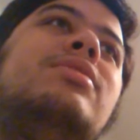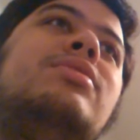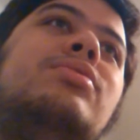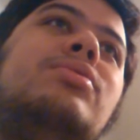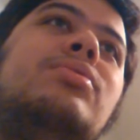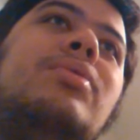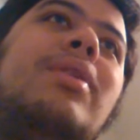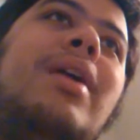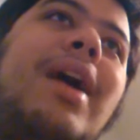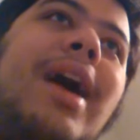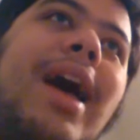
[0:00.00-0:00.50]

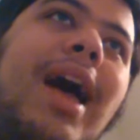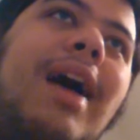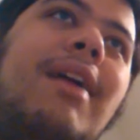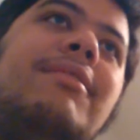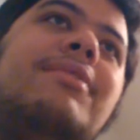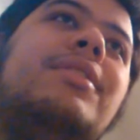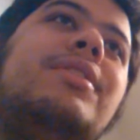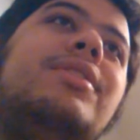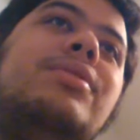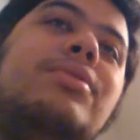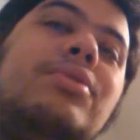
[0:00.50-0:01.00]
to have
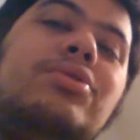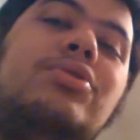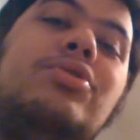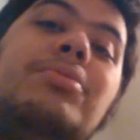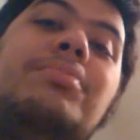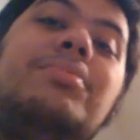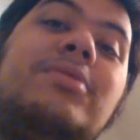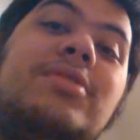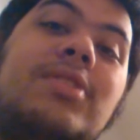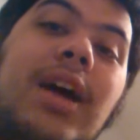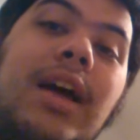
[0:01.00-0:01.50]
a
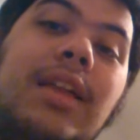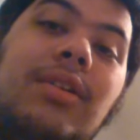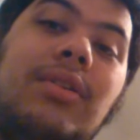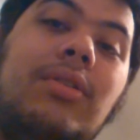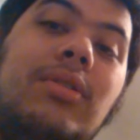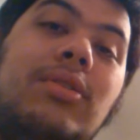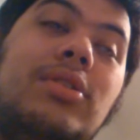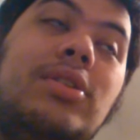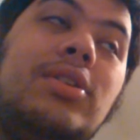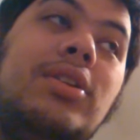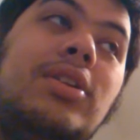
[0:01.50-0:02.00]
YouTube channel.
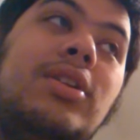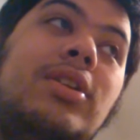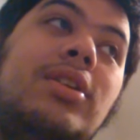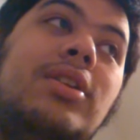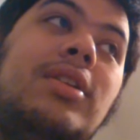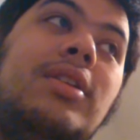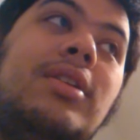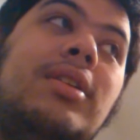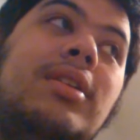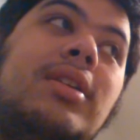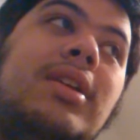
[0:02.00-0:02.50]

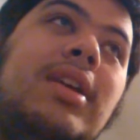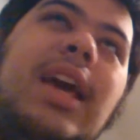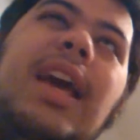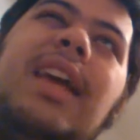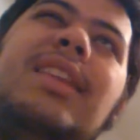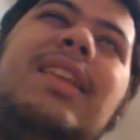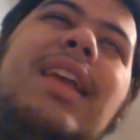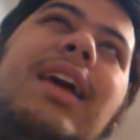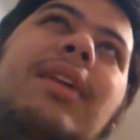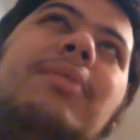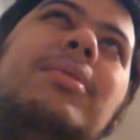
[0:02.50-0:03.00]

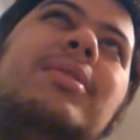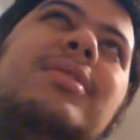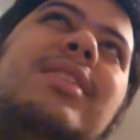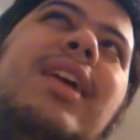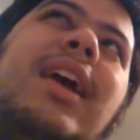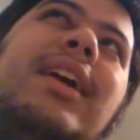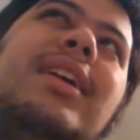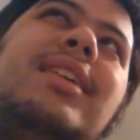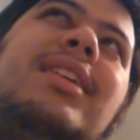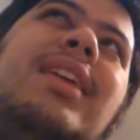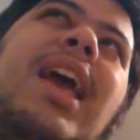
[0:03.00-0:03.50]
And I was
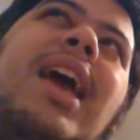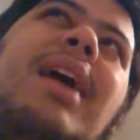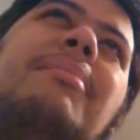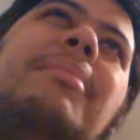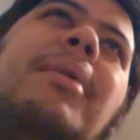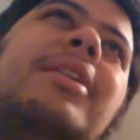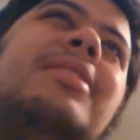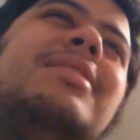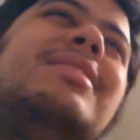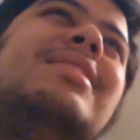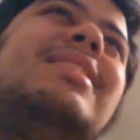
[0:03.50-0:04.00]
like, yeah,
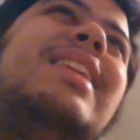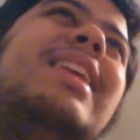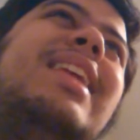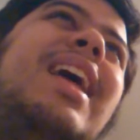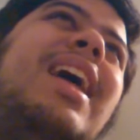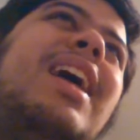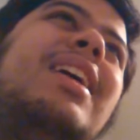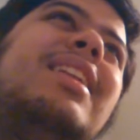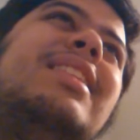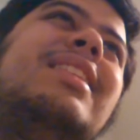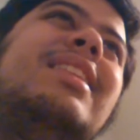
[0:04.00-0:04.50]
but
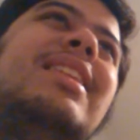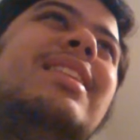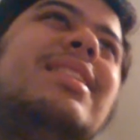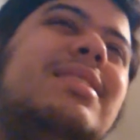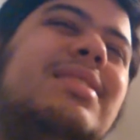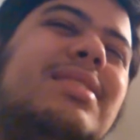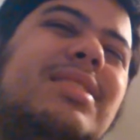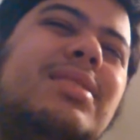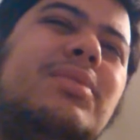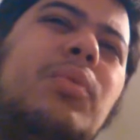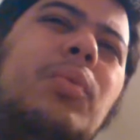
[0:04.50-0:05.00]
uh, uh,
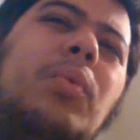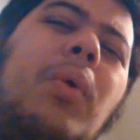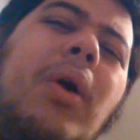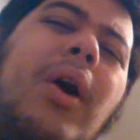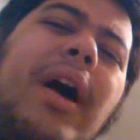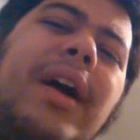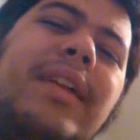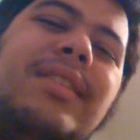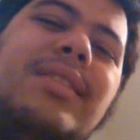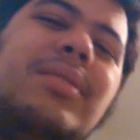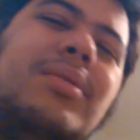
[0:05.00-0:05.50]

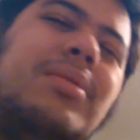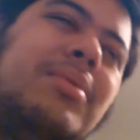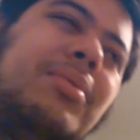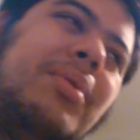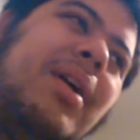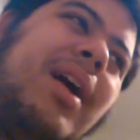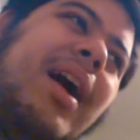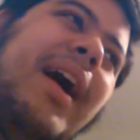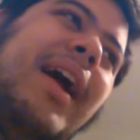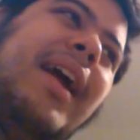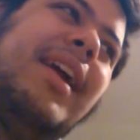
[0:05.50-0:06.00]
what?
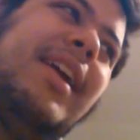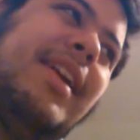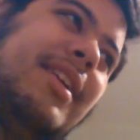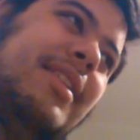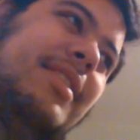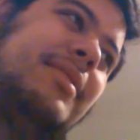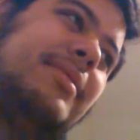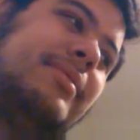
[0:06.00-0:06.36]
Why?